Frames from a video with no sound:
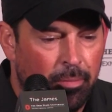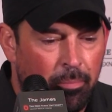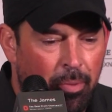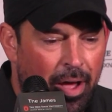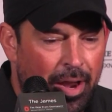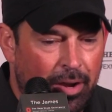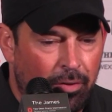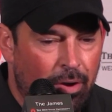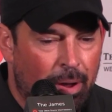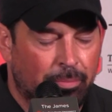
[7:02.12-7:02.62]

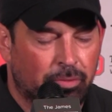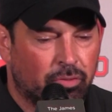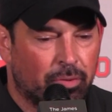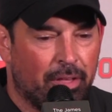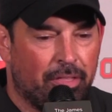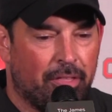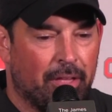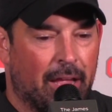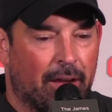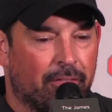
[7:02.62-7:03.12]
body reps. Do
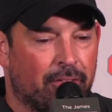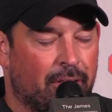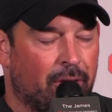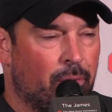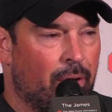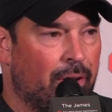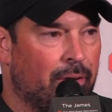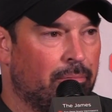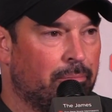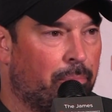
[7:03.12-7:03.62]
I think everything
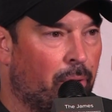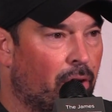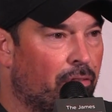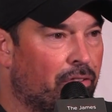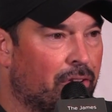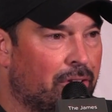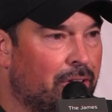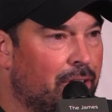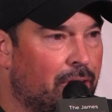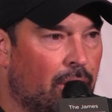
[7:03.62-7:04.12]
went
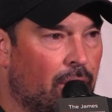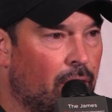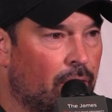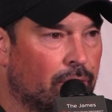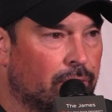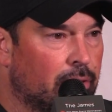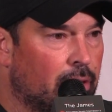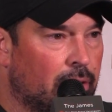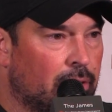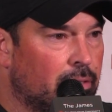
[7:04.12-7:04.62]
perfectly? No,
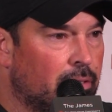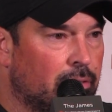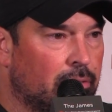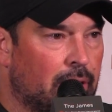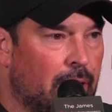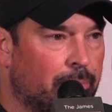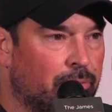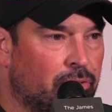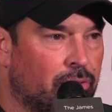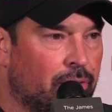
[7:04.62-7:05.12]

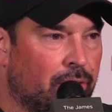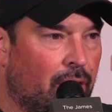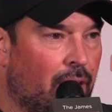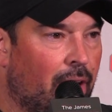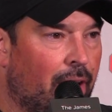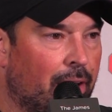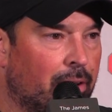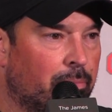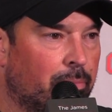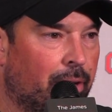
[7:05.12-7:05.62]
absolutely
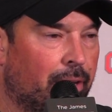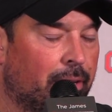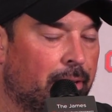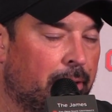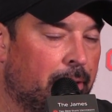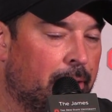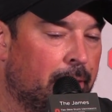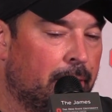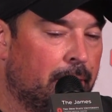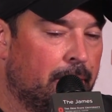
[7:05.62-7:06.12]
not. But
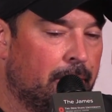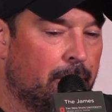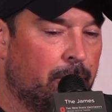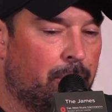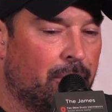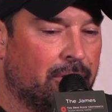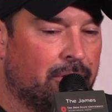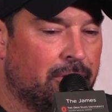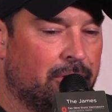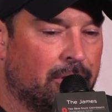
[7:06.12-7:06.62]

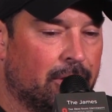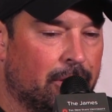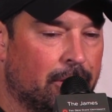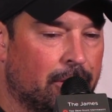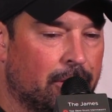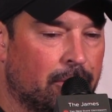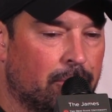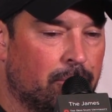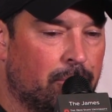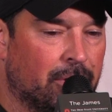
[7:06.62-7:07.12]
but
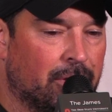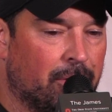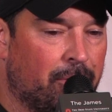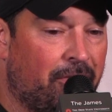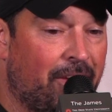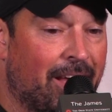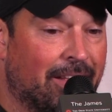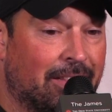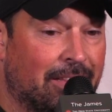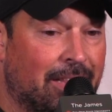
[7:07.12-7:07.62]
um, but the
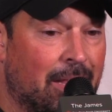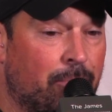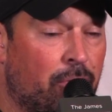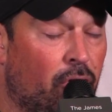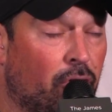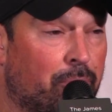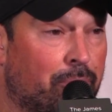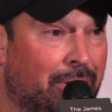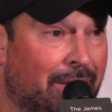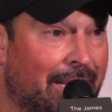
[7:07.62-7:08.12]
fact that they
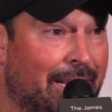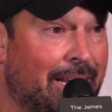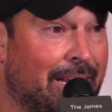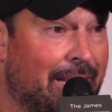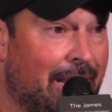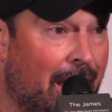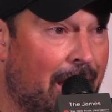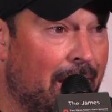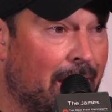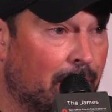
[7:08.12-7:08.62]
both played
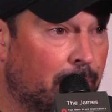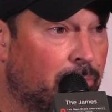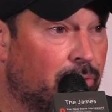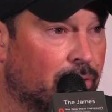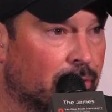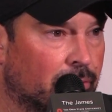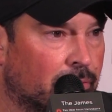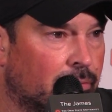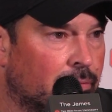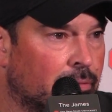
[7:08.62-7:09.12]
in games
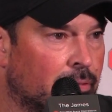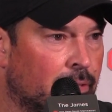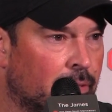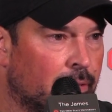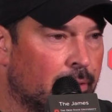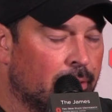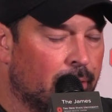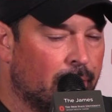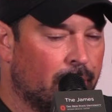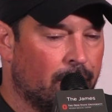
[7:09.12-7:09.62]
and
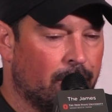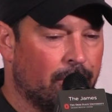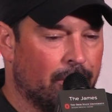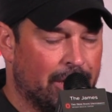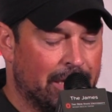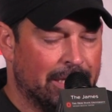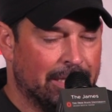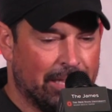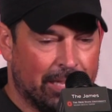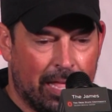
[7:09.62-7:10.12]

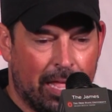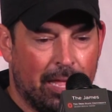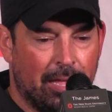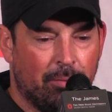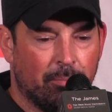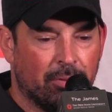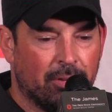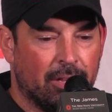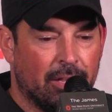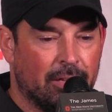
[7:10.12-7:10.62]
or in the
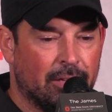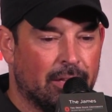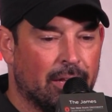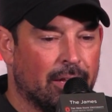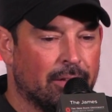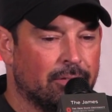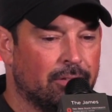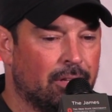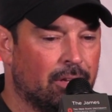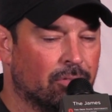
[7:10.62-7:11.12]
game and, and
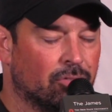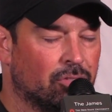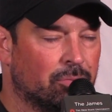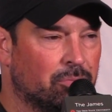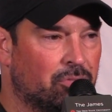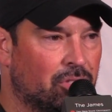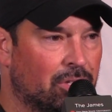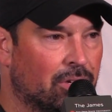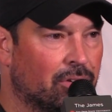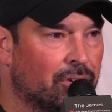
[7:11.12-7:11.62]
got you know
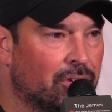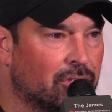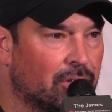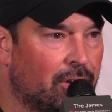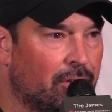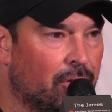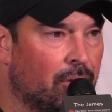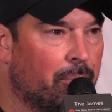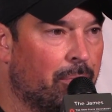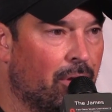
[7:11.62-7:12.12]
some series
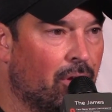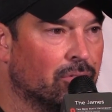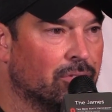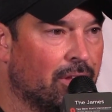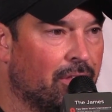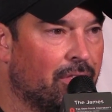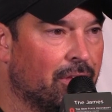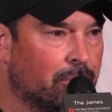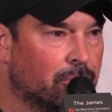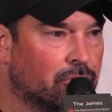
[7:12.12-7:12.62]
under their belt.
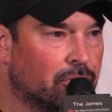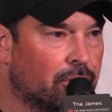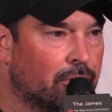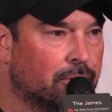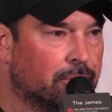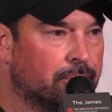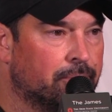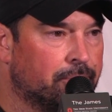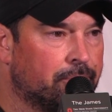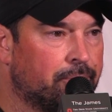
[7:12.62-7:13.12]
I think was
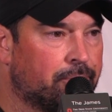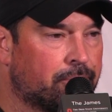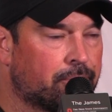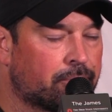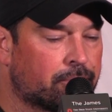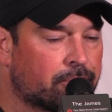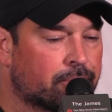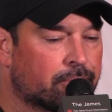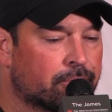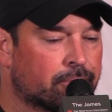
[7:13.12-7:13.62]
good.
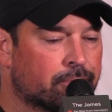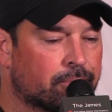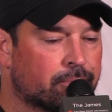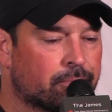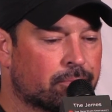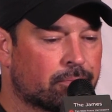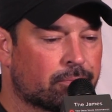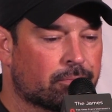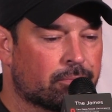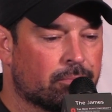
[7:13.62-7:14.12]
Uh,
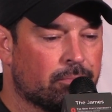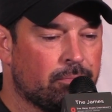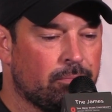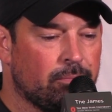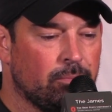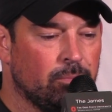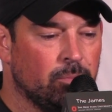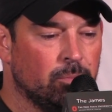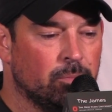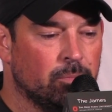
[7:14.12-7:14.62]
back left,
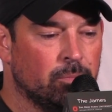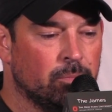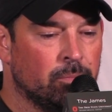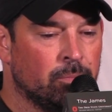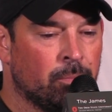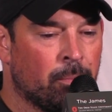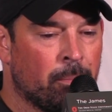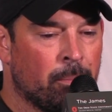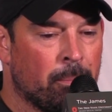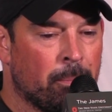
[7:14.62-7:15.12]
Doug
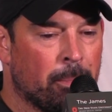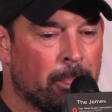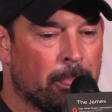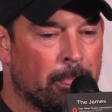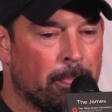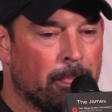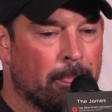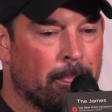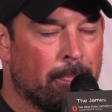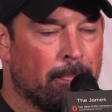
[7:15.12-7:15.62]
Maurice,
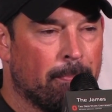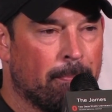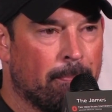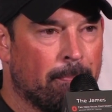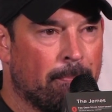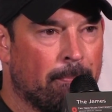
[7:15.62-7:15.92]
Cleveland.com.